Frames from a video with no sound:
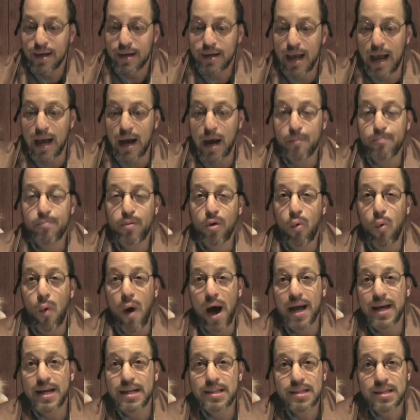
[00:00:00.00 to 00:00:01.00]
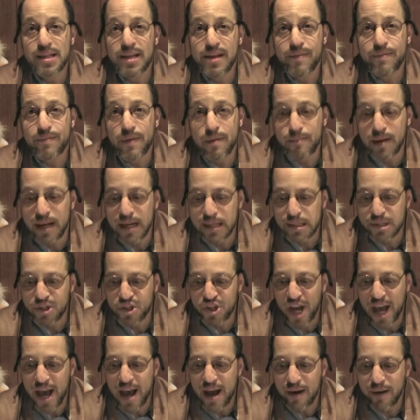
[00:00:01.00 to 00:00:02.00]
get up quietly from his
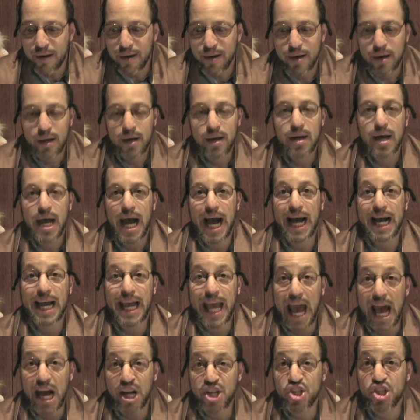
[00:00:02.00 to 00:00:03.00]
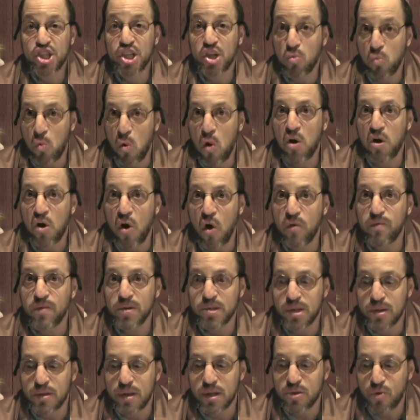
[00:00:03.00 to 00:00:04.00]
chair, and casually walk over
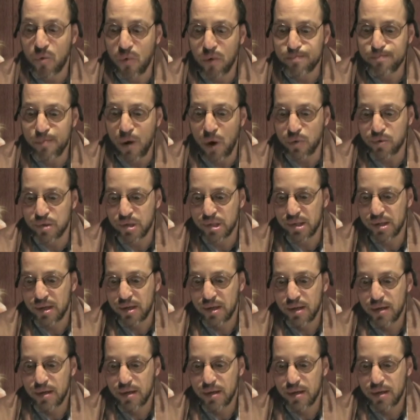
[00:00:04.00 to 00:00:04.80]
to the doorpost.